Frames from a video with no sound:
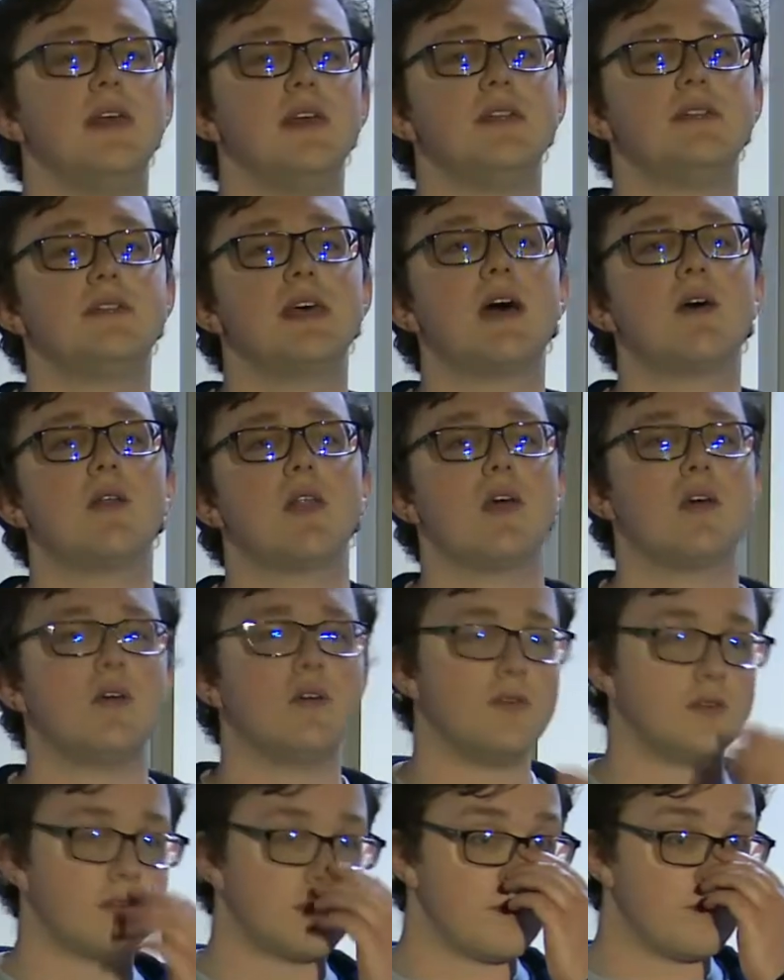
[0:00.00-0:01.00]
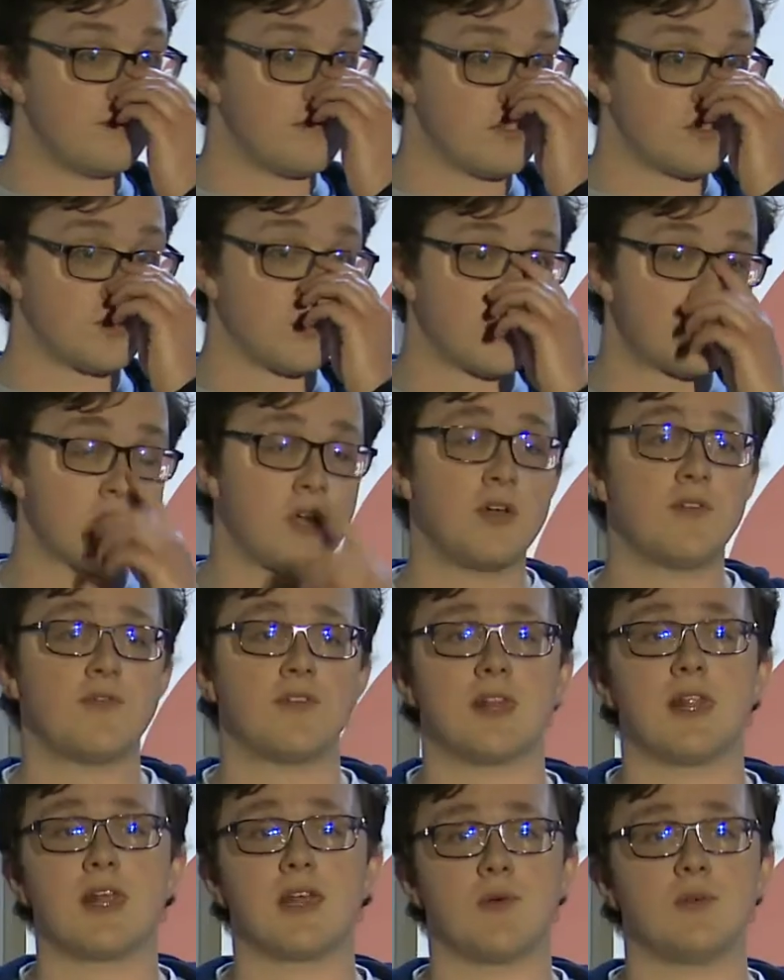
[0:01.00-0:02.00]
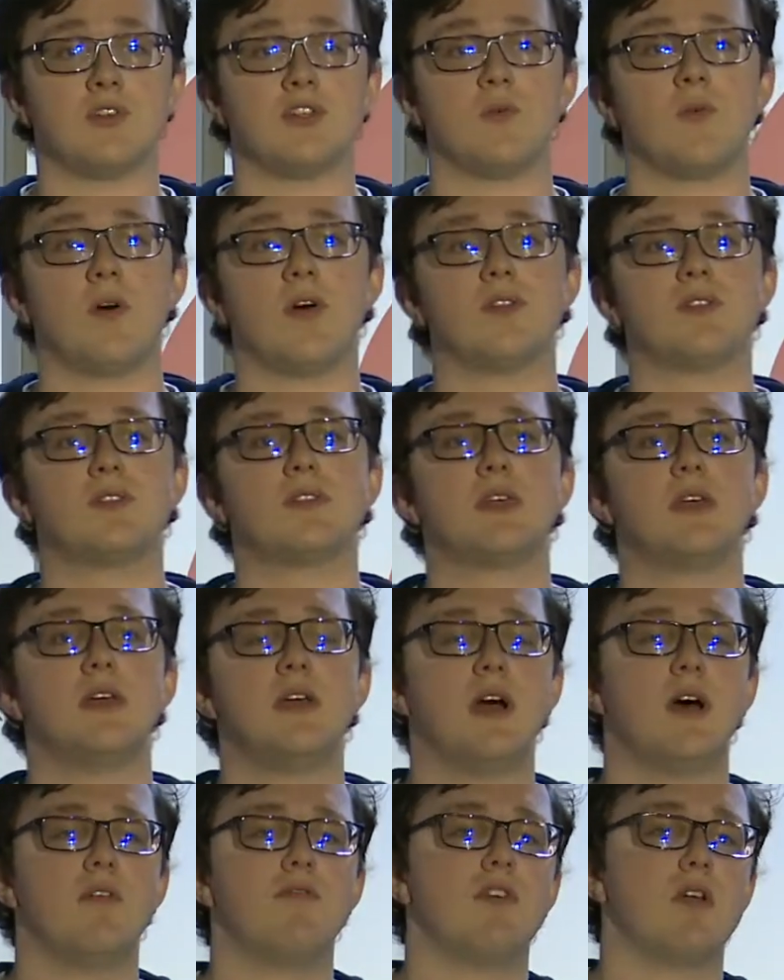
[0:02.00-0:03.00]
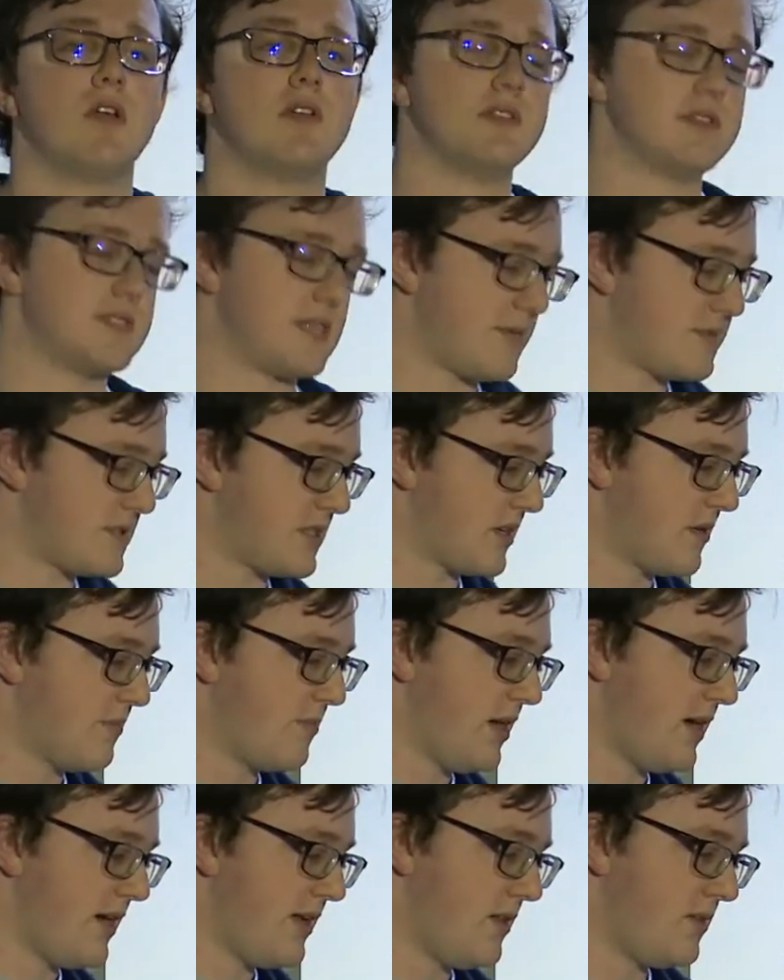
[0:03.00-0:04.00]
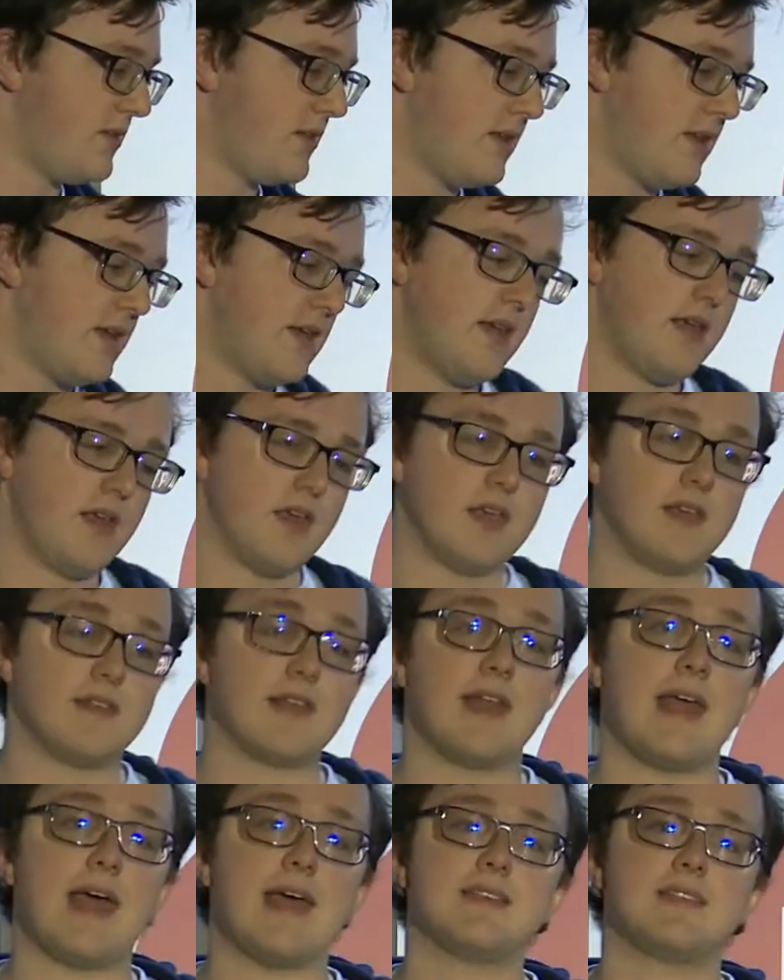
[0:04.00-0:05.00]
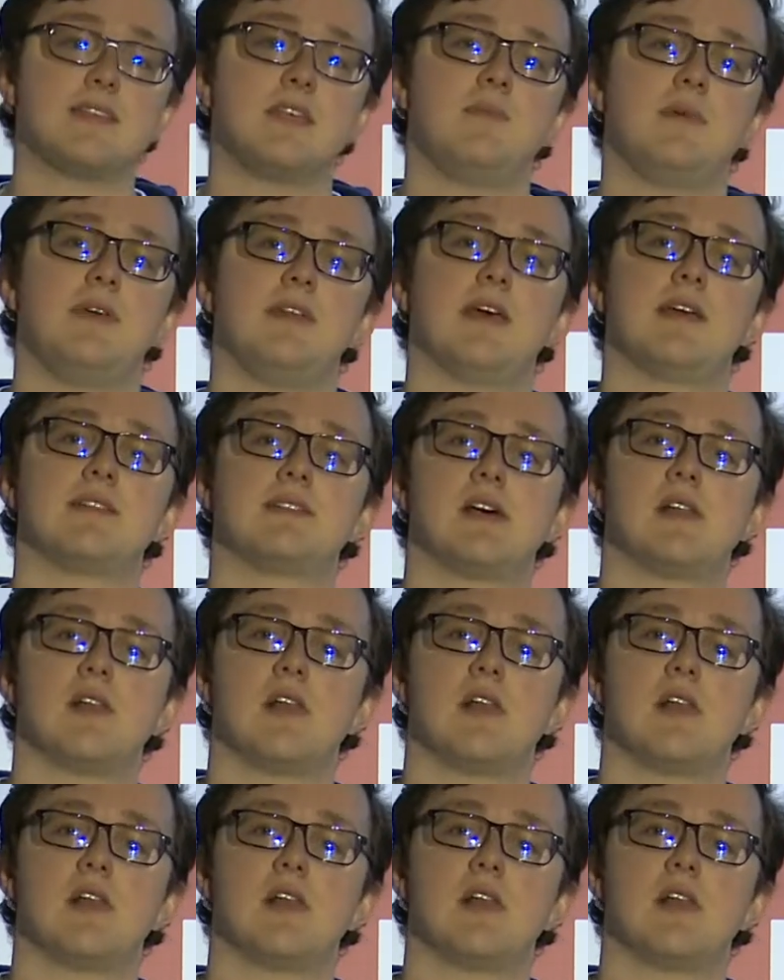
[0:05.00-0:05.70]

download the source code for the language you want, and follow the steps to compile. You then SCP that down